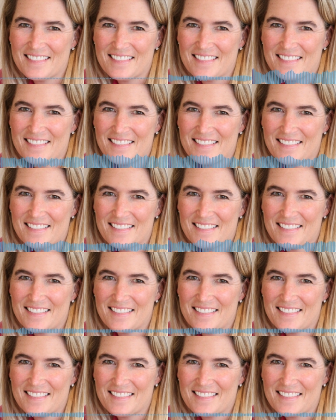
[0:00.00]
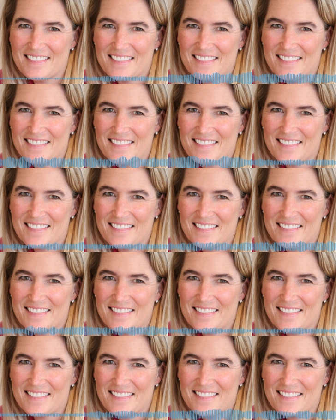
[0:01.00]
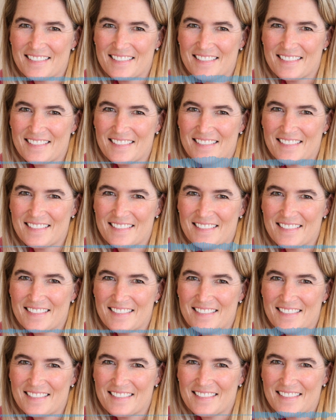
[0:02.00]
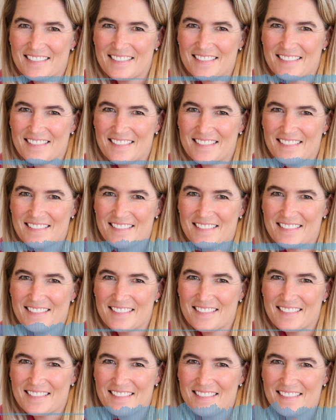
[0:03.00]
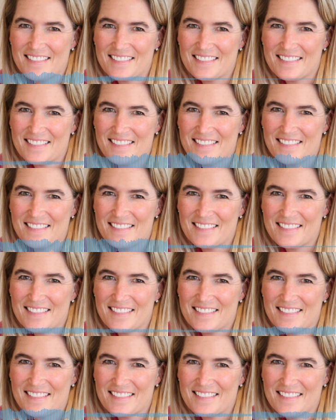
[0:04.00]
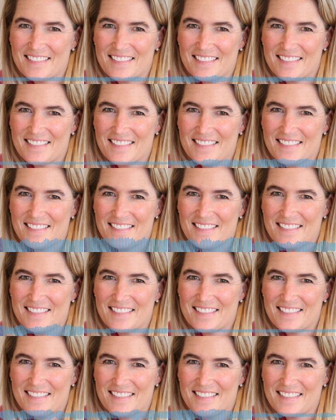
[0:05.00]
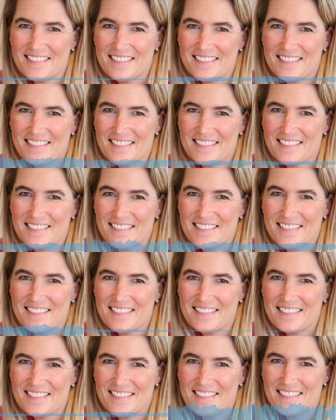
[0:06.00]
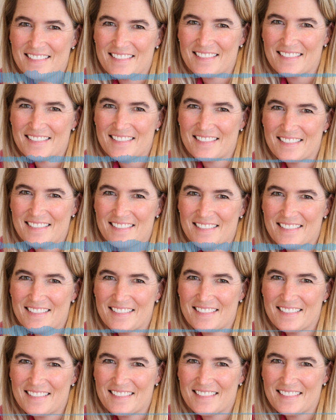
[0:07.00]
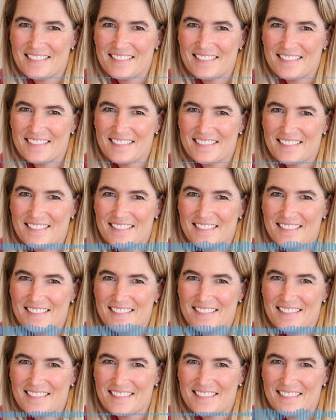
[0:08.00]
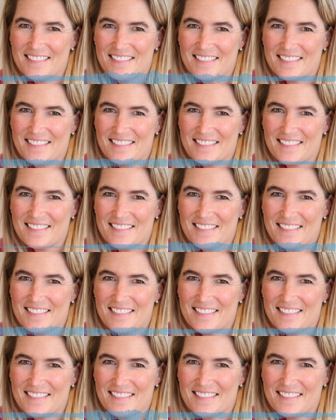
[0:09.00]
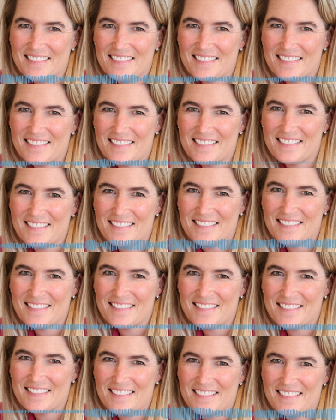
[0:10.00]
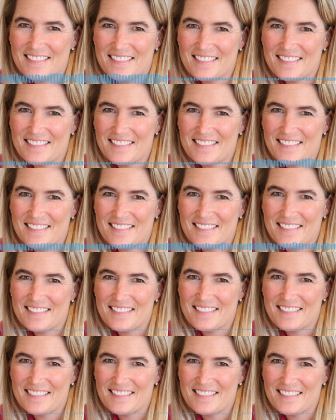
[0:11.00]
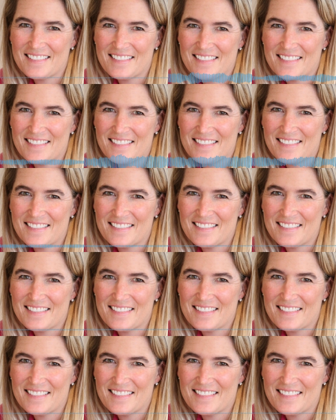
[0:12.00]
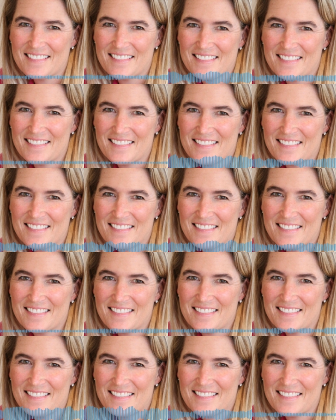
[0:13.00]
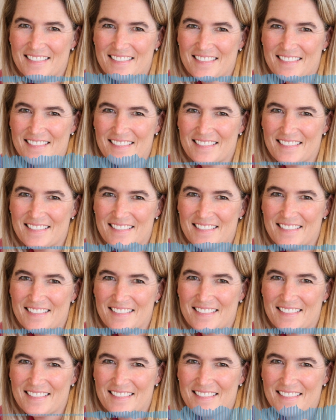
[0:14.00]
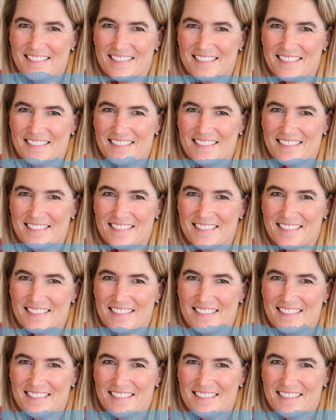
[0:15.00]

a novelist. No sort of apprenticeship you can sign up for to be assistant to a novelist, at least not one that I had discovered. And I was clear that I needed a paying job. So I ended up working in publishing, actually, at Inc. Magazine,